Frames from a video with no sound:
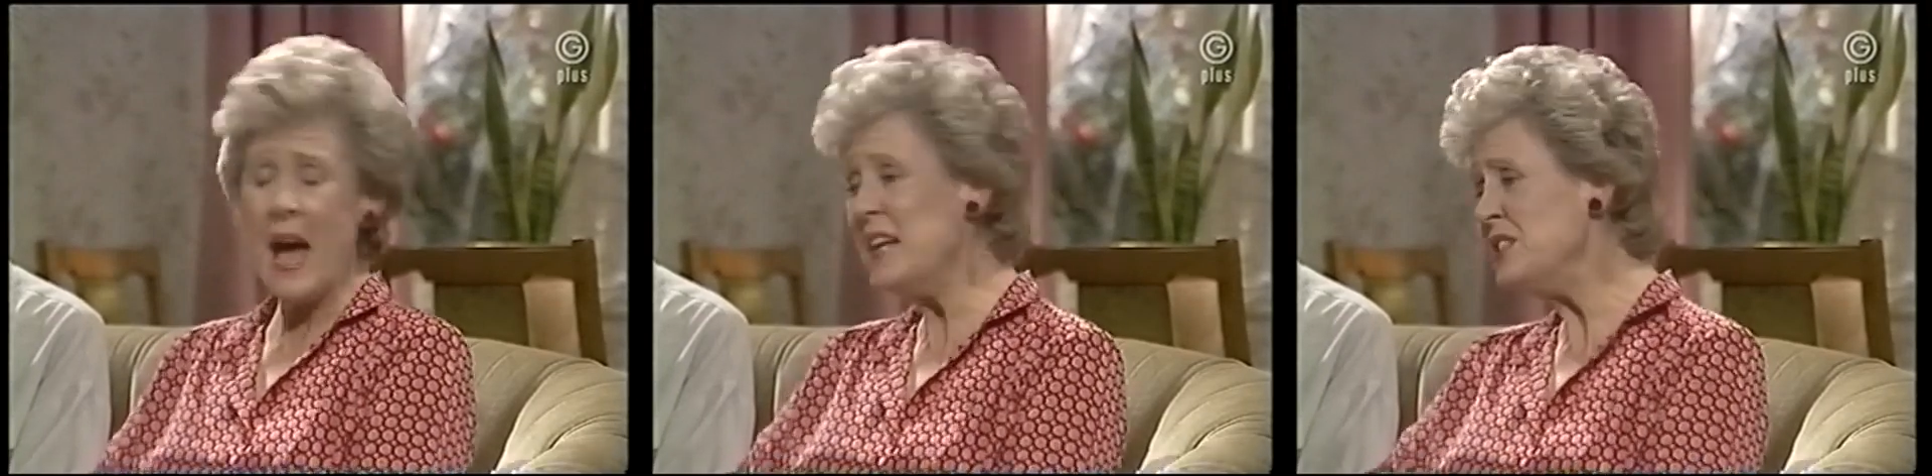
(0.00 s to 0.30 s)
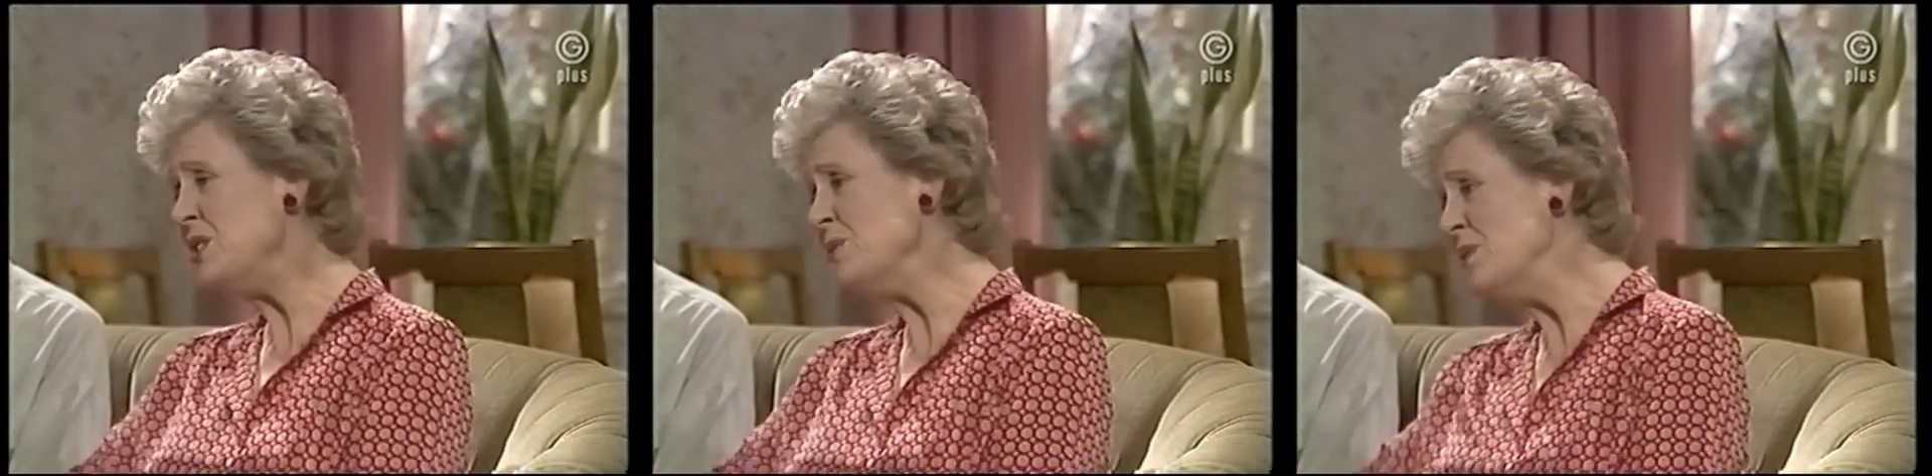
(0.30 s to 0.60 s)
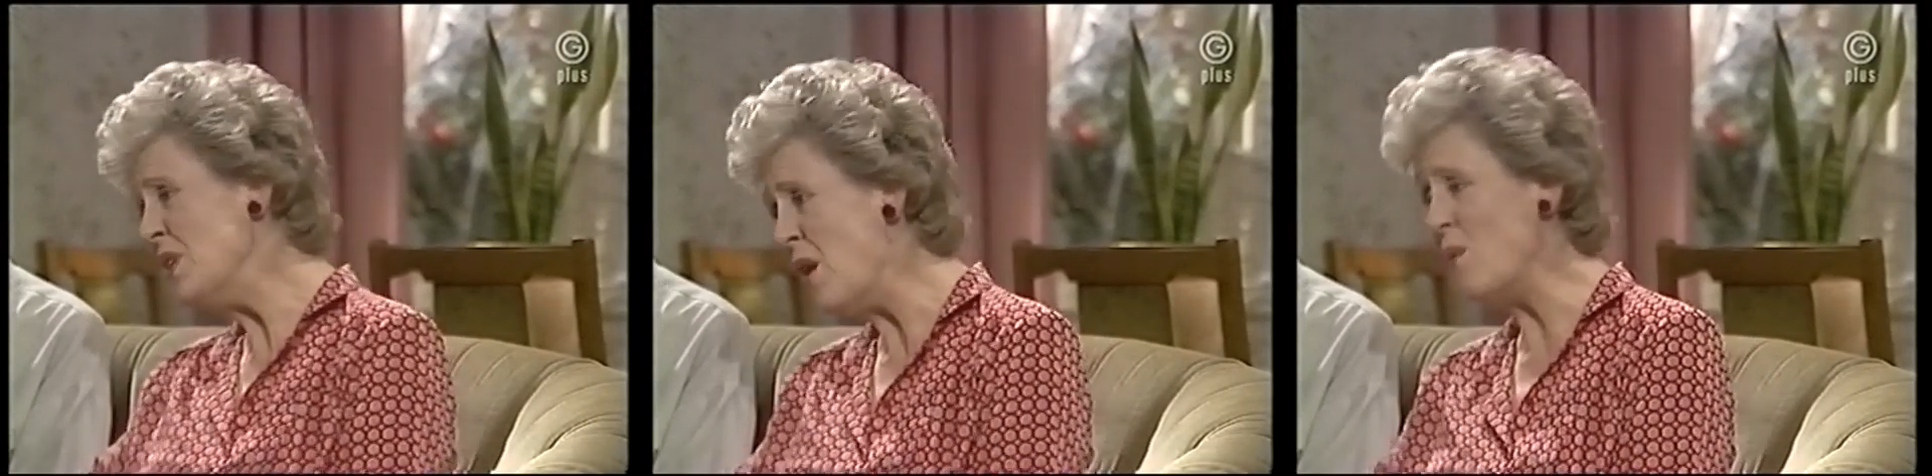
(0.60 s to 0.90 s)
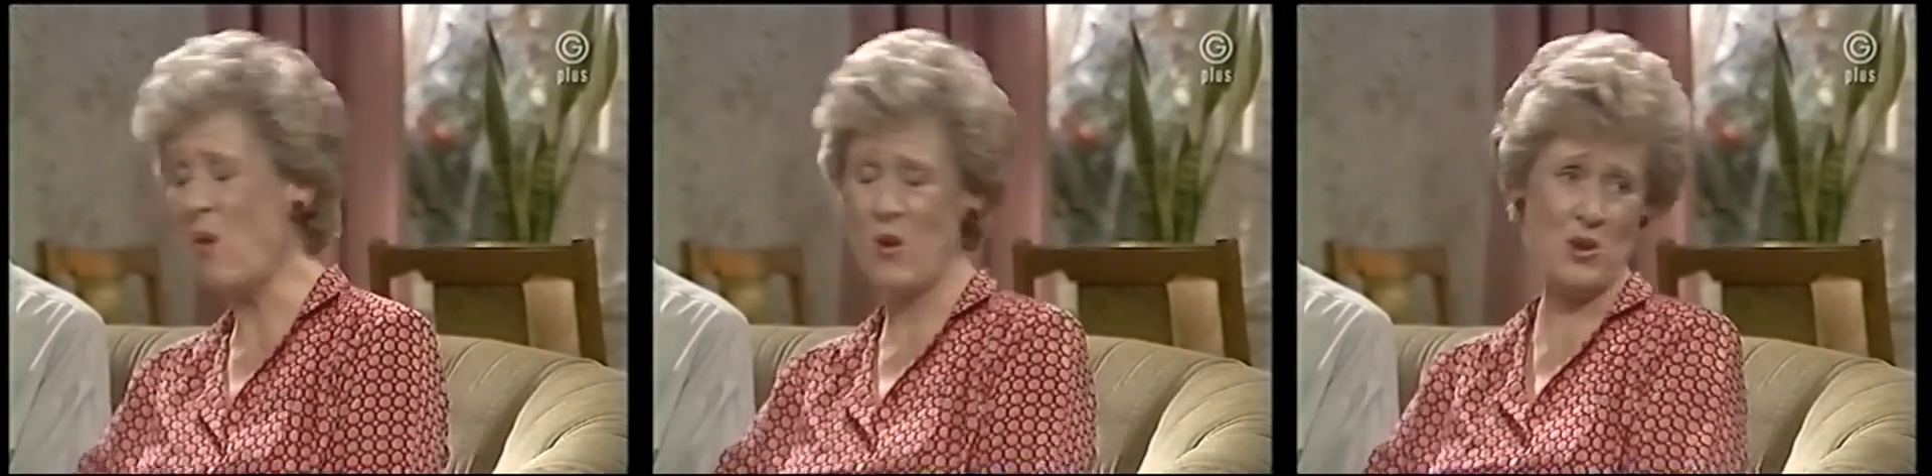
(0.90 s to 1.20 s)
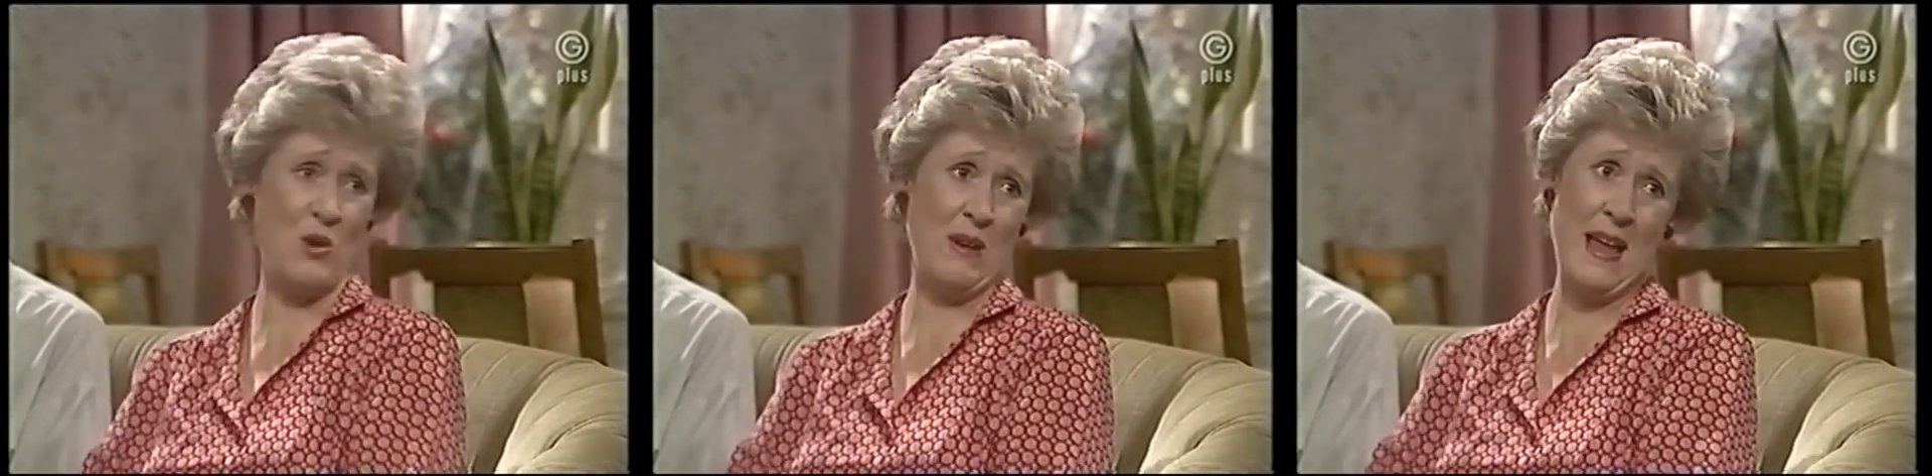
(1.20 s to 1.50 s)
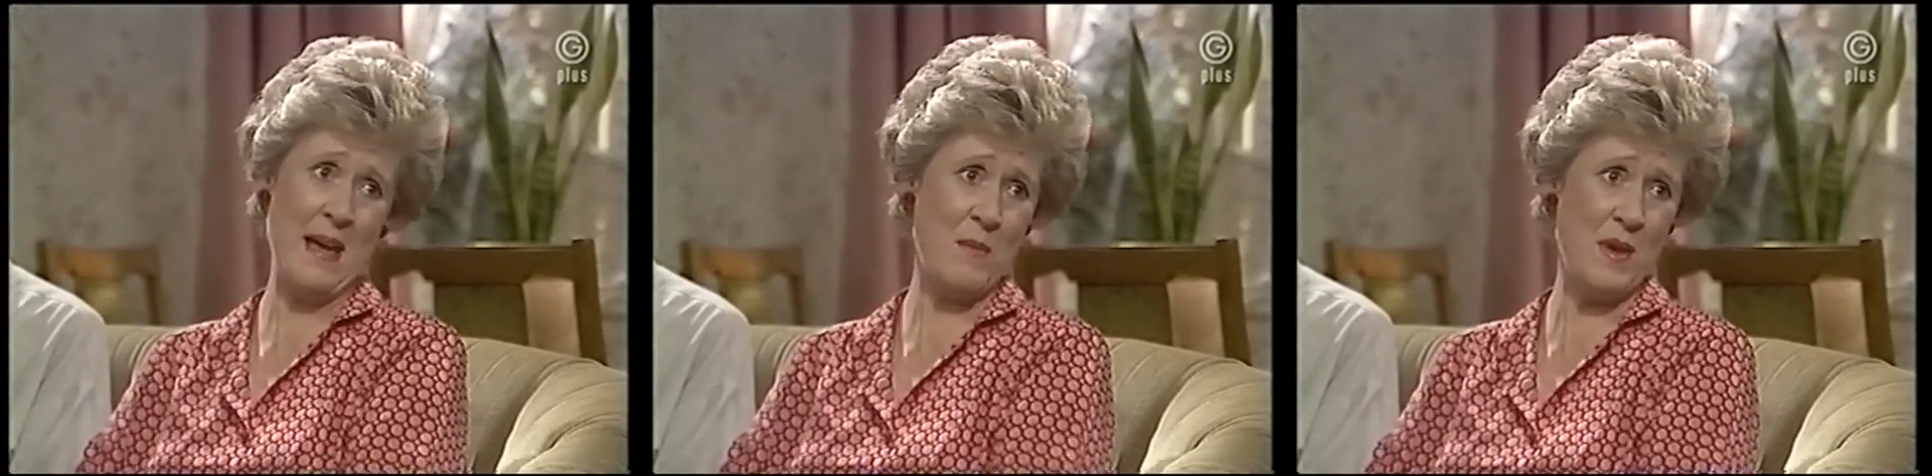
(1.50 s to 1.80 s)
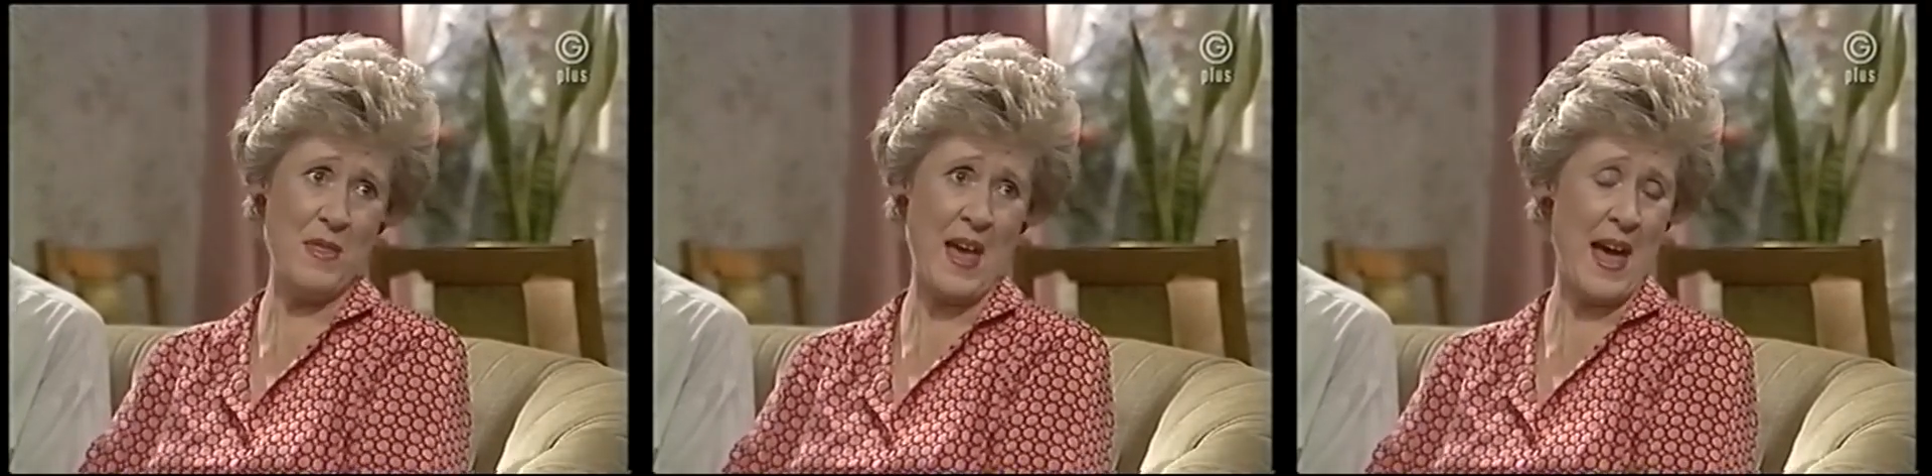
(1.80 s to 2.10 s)
and you know what you're like
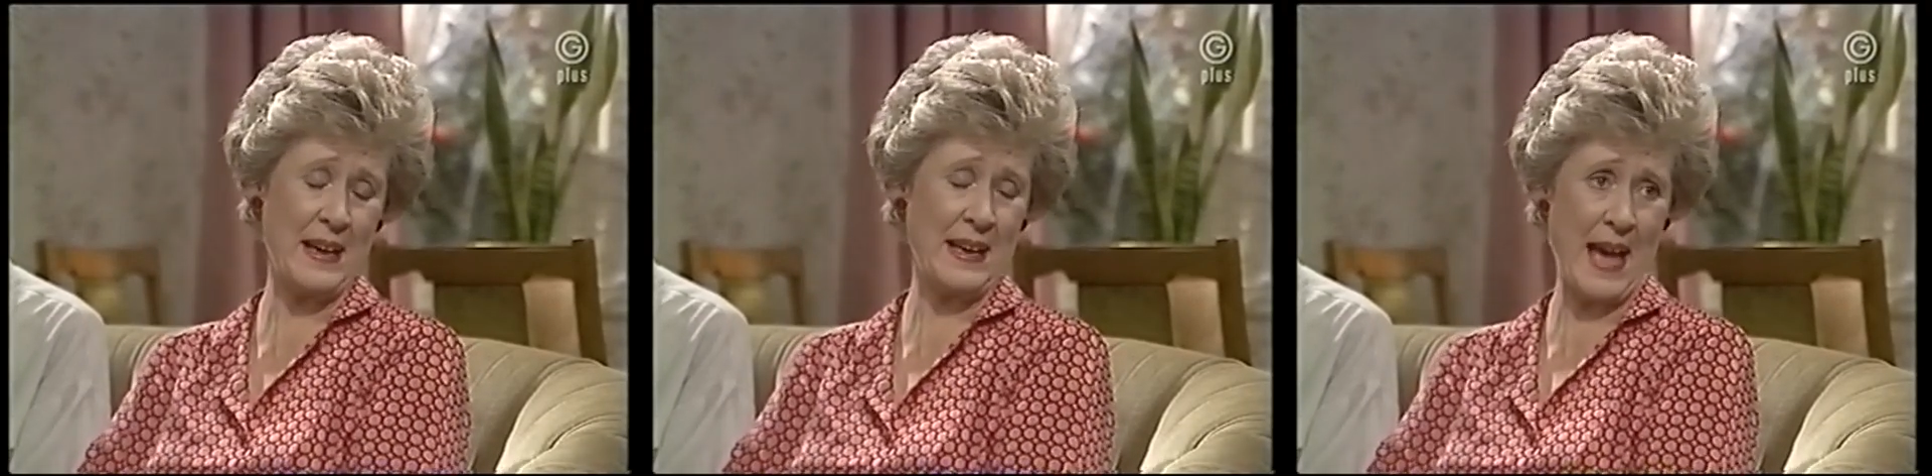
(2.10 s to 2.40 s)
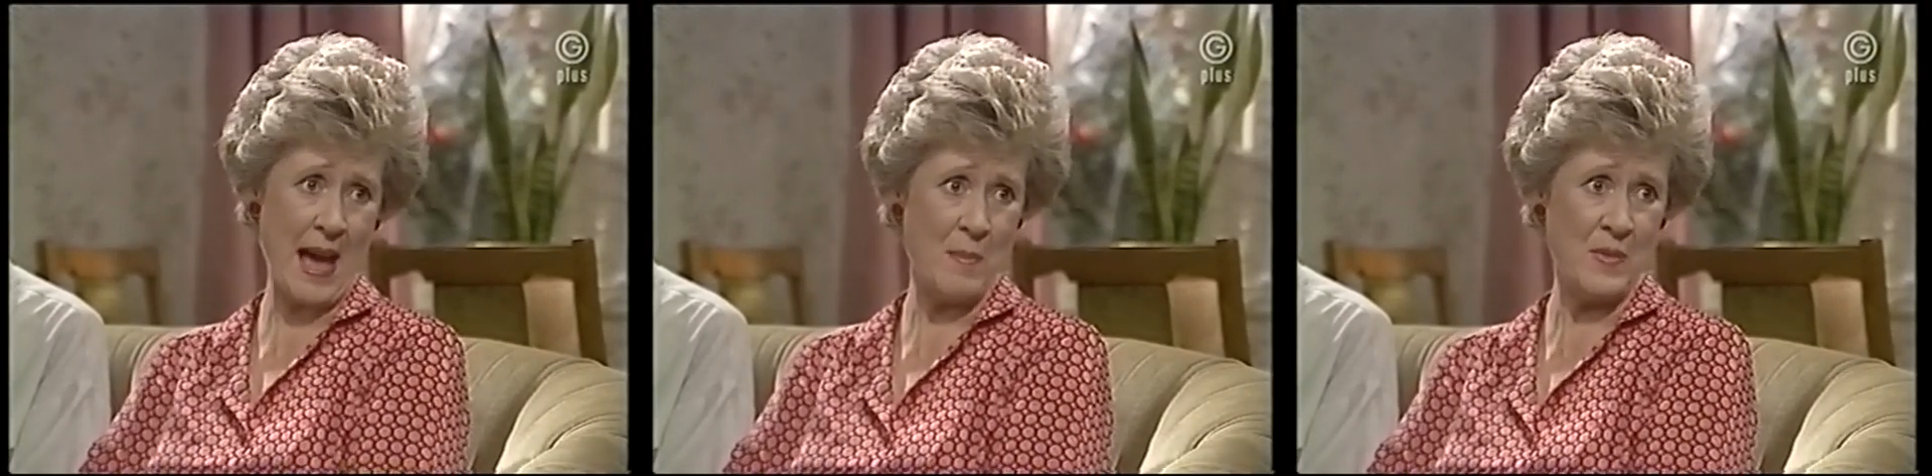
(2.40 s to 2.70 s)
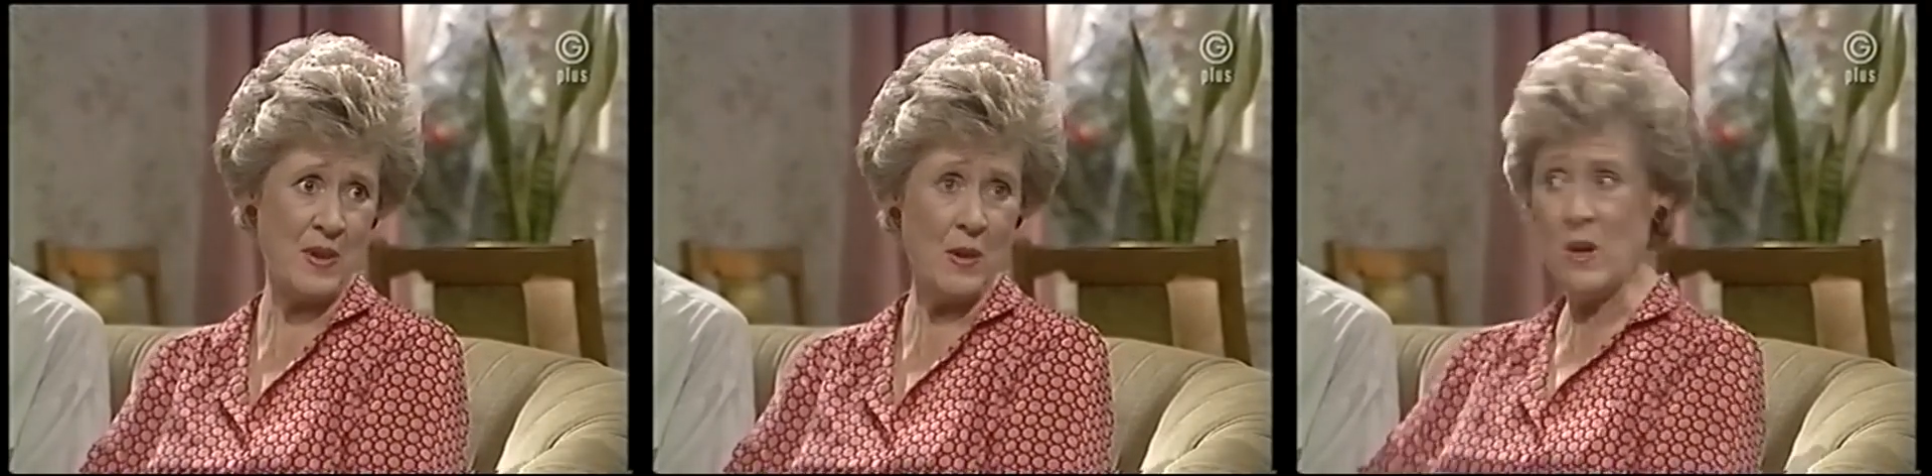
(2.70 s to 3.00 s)
with that camera.